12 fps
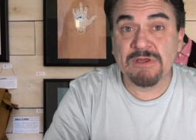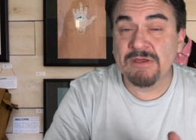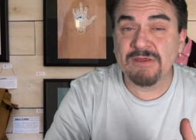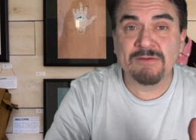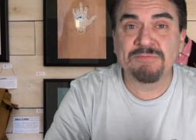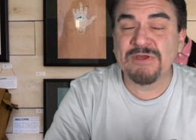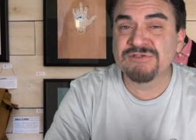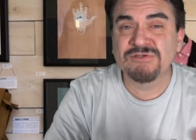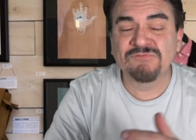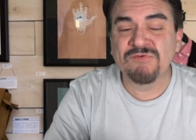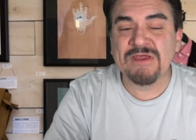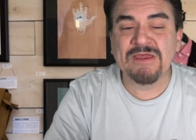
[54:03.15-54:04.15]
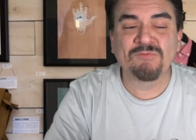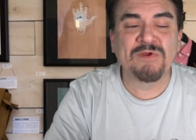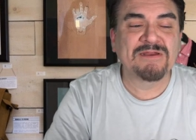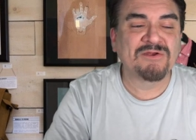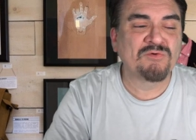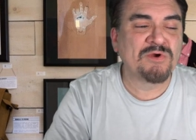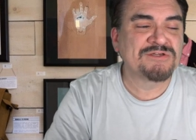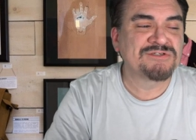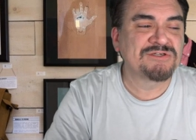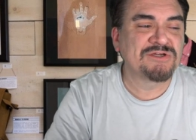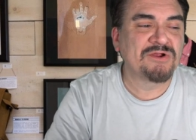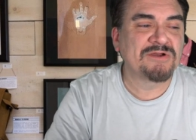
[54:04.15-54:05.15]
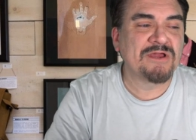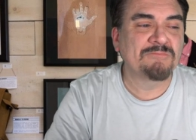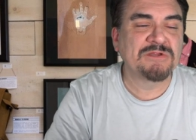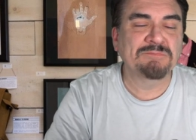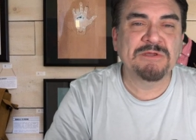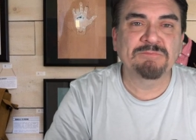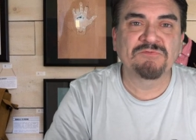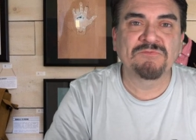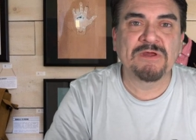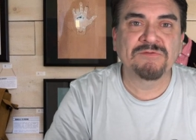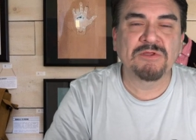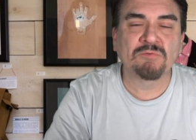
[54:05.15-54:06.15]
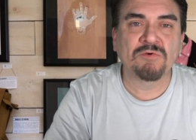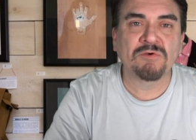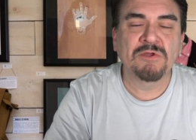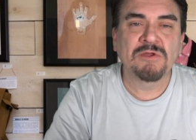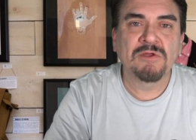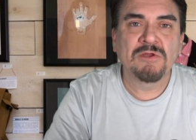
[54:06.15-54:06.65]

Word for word: And I bet you if I ran a questionnaire on how many people felt they were